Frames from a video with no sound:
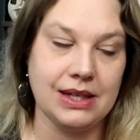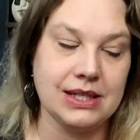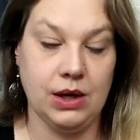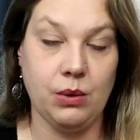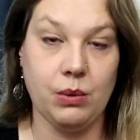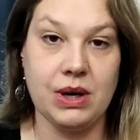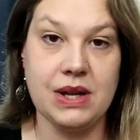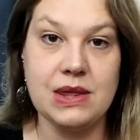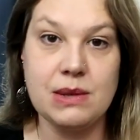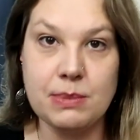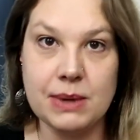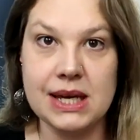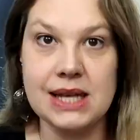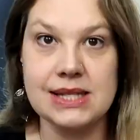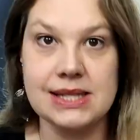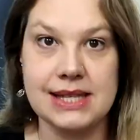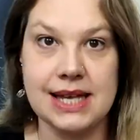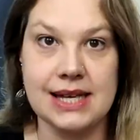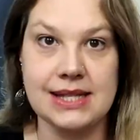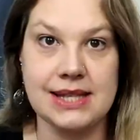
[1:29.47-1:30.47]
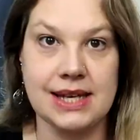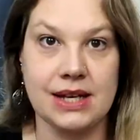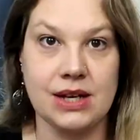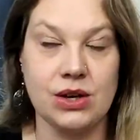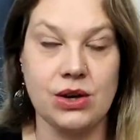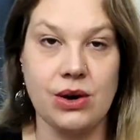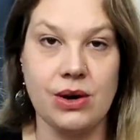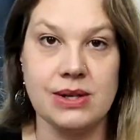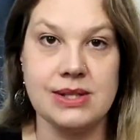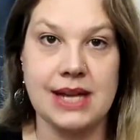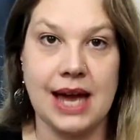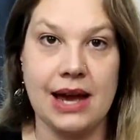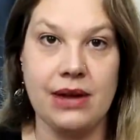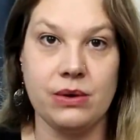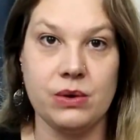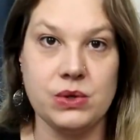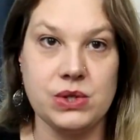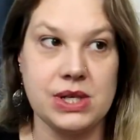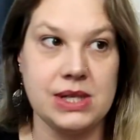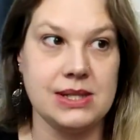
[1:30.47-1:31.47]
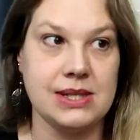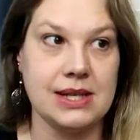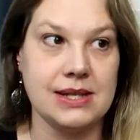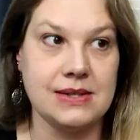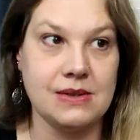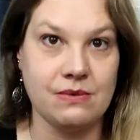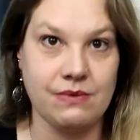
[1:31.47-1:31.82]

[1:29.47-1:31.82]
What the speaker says: You know, one of the biggest things that can cause allergies is